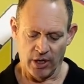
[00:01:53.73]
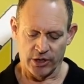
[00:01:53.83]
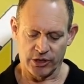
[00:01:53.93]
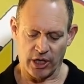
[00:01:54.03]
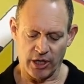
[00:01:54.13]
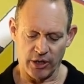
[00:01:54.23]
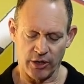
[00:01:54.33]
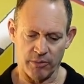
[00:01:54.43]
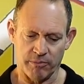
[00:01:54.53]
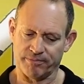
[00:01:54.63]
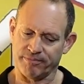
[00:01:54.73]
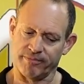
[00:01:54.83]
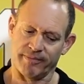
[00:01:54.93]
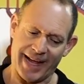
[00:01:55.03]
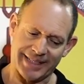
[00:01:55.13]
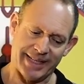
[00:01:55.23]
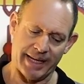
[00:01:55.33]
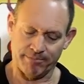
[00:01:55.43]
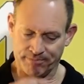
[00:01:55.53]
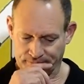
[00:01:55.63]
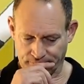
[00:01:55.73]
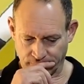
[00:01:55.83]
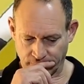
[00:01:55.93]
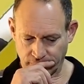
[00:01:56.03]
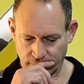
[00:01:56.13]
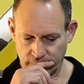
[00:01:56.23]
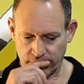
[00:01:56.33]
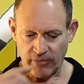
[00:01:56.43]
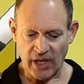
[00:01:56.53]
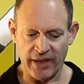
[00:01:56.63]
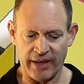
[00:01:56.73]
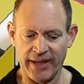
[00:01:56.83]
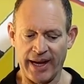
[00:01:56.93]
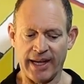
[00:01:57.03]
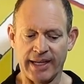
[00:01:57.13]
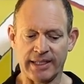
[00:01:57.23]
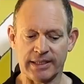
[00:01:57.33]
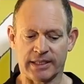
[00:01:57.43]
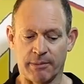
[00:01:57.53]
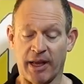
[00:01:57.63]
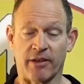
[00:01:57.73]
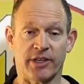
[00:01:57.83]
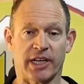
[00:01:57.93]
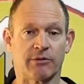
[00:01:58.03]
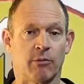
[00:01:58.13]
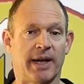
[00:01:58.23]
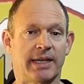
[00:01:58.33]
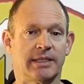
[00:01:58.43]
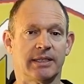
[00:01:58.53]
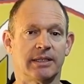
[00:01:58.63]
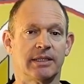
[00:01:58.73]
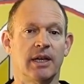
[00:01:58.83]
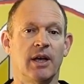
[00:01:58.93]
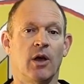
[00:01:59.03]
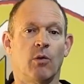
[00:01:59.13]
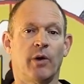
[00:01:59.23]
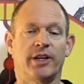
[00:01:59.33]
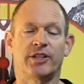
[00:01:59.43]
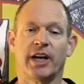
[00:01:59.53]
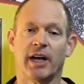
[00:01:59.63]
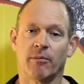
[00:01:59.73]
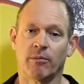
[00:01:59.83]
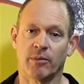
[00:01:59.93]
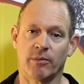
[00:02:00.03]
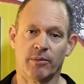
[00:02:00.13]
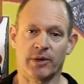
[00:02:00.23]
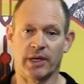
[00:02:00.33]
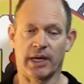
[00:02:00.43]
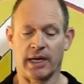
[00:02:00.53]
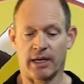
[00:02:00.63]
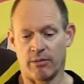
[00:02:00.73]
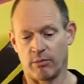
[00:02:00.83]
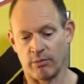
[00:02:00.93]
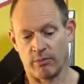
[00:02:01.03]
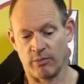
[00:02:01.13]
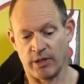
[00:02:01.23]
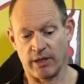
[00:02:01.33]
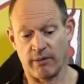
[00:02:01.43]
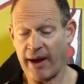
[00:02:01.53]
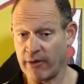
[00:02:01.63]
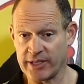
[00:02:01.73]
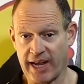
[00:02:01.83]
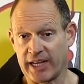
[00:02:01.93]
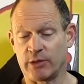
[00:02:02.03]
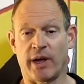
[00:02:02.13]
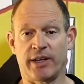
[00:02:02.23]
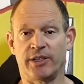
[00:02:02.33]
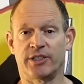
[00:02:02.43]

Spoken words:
So that's them. Then there is some other adjustable bases, which the air attack is one you